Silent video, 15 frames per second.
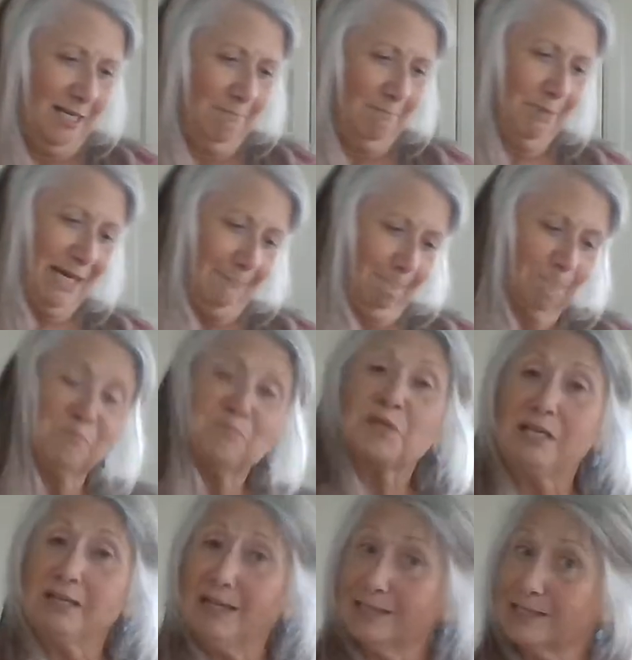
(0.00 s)
But
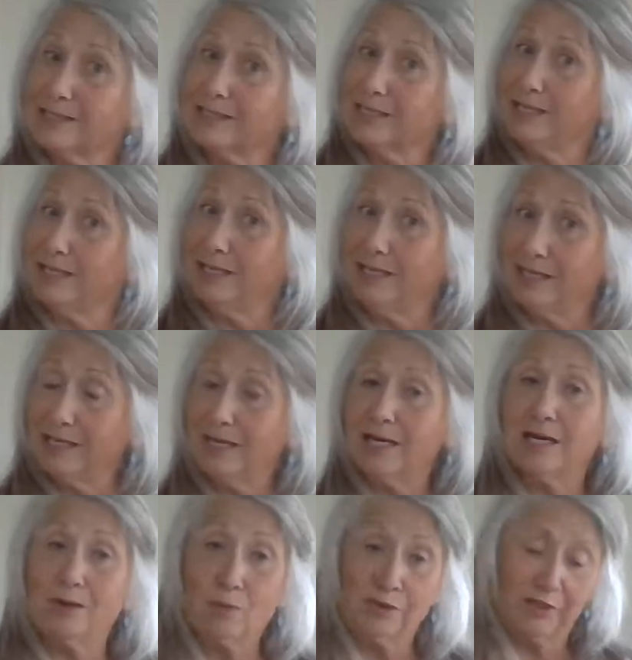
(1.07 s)
let's see
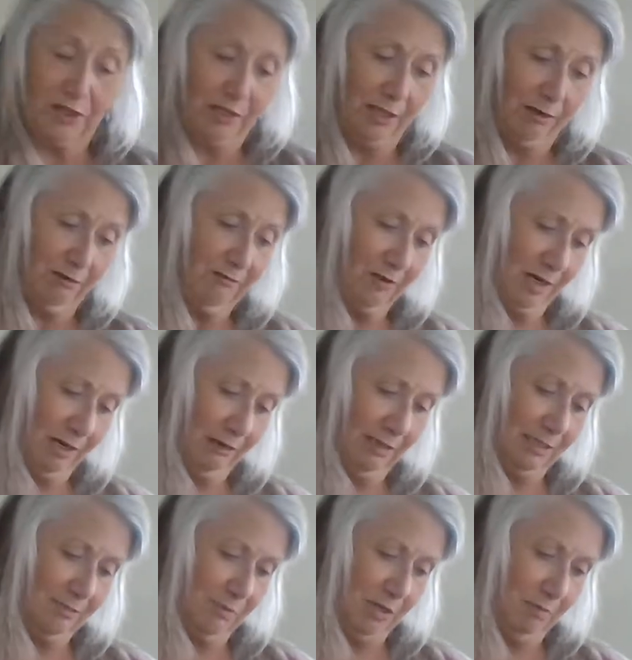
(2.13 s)
what the clarifier
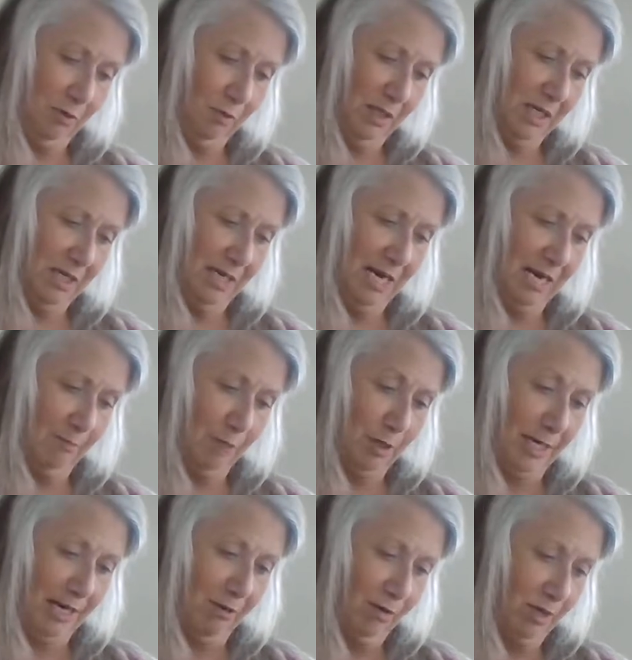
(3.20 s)
is. Maybe we can hammer
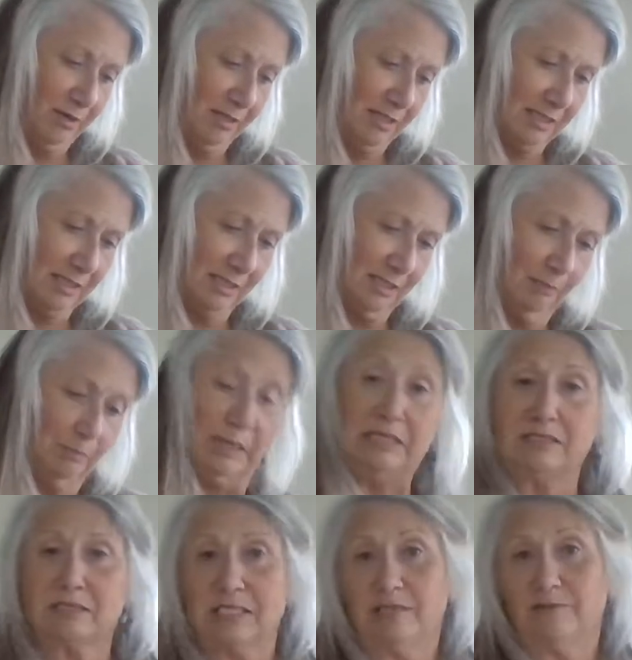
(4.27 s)
down on this a little
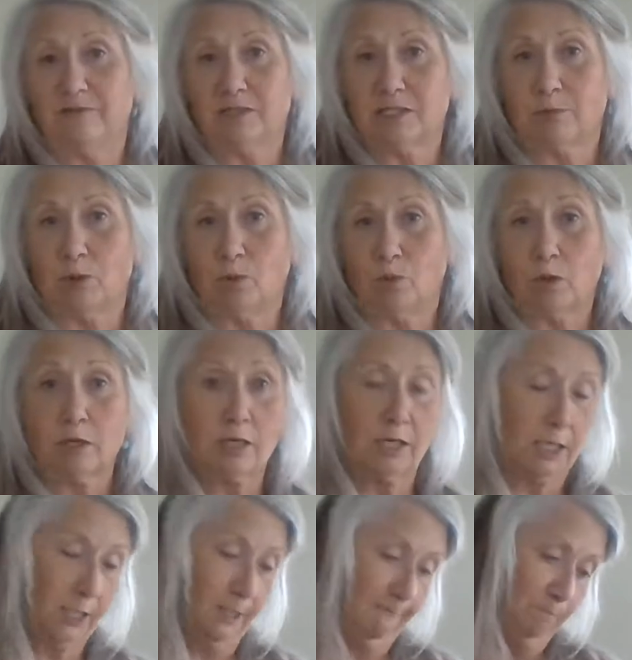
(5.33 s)
bit, see if it's about
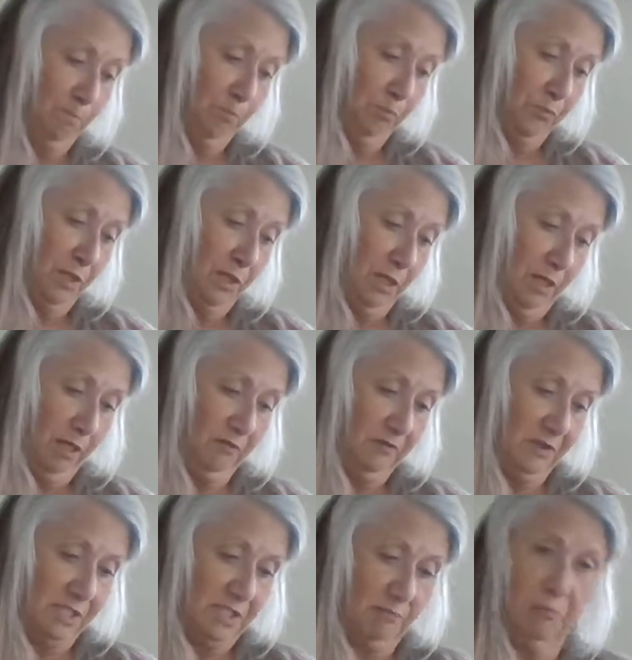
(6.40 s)
work, if
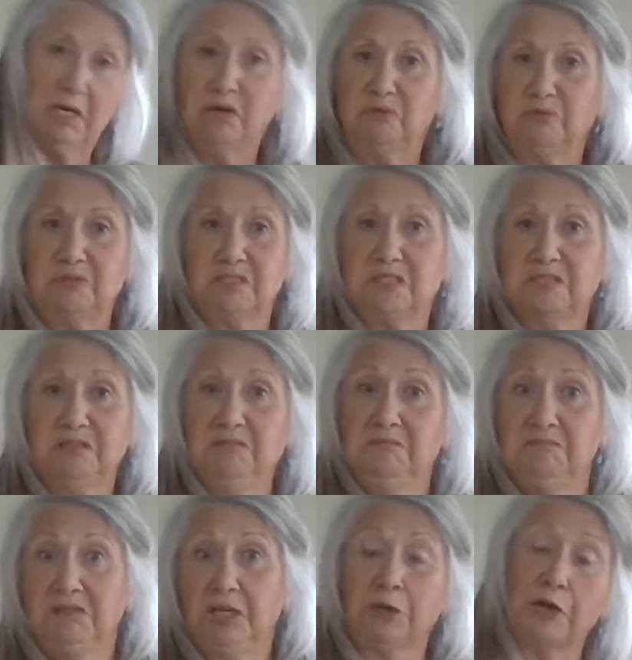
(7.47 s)
it's about
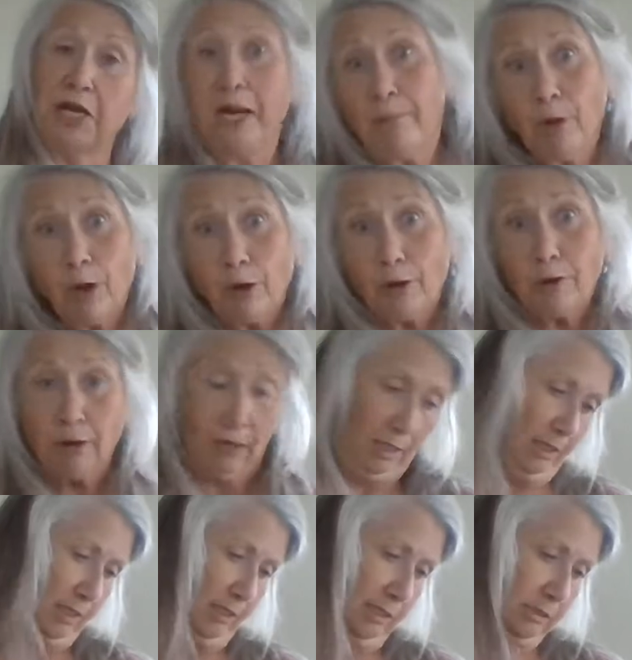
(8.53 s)
your neighbor,
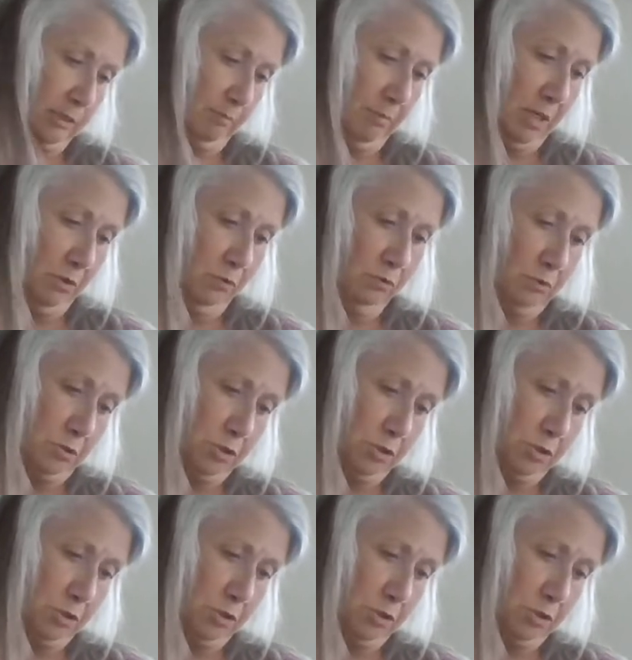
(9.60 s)
it's about